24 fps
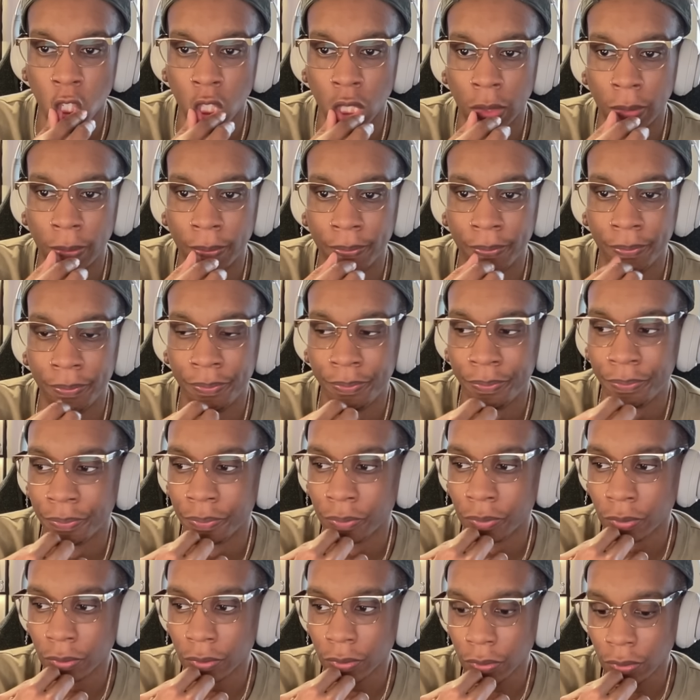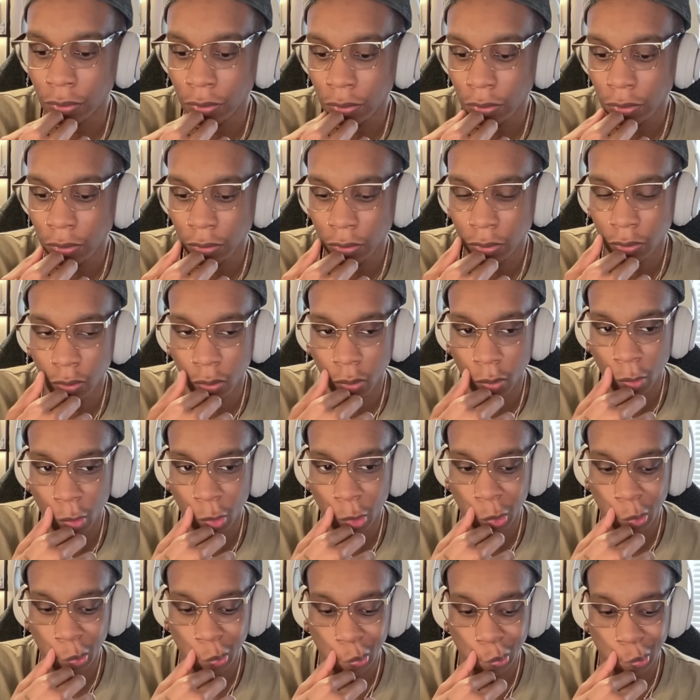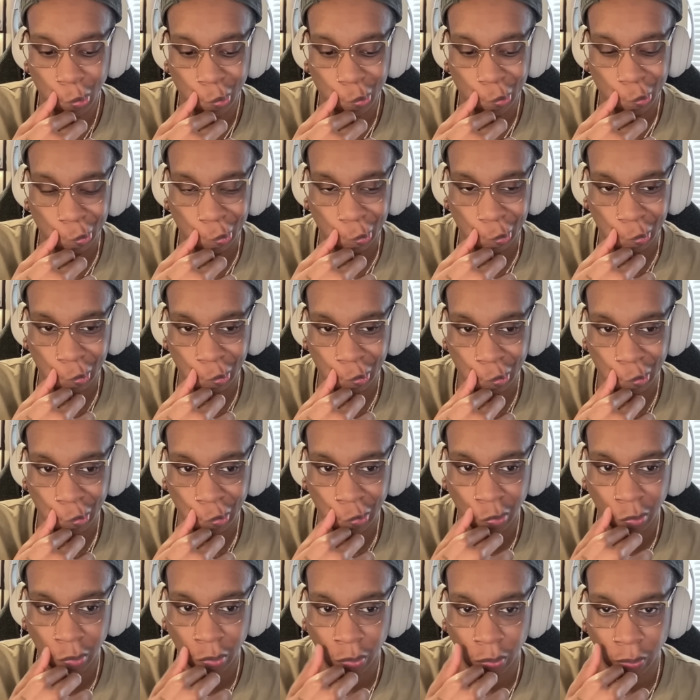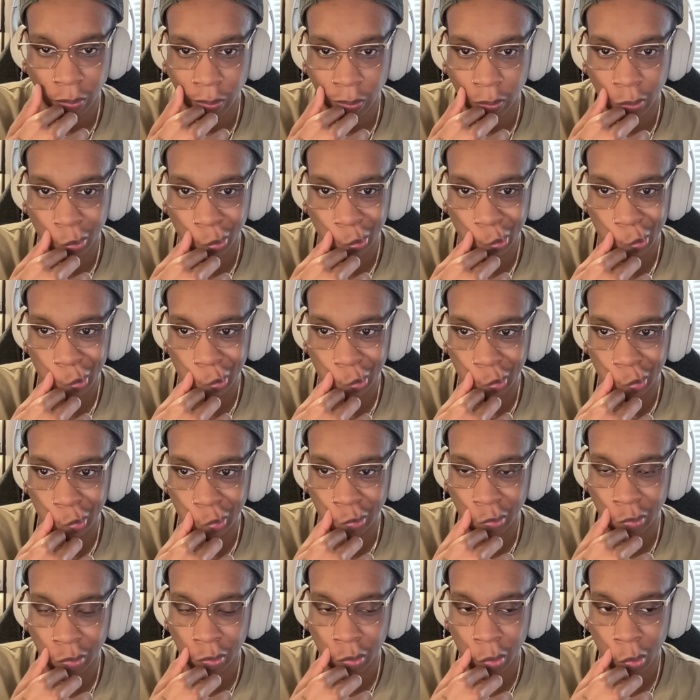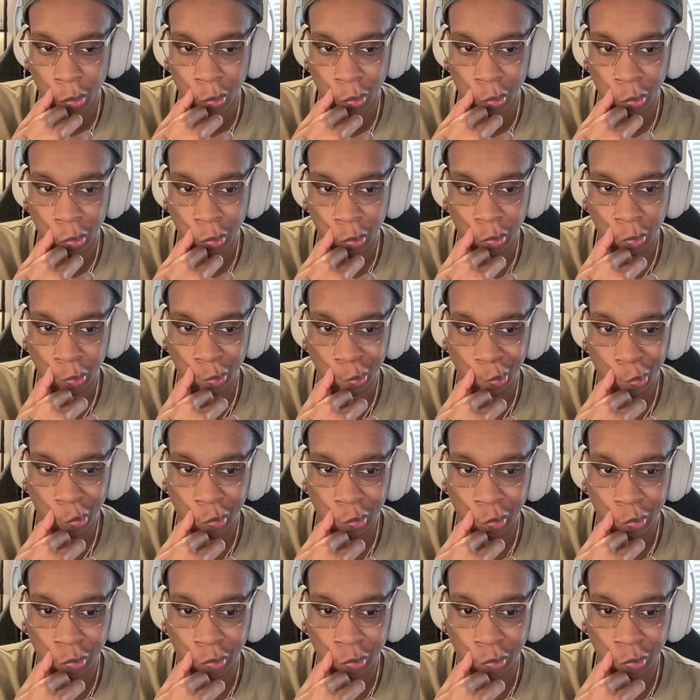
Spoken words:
The person shown says nothing.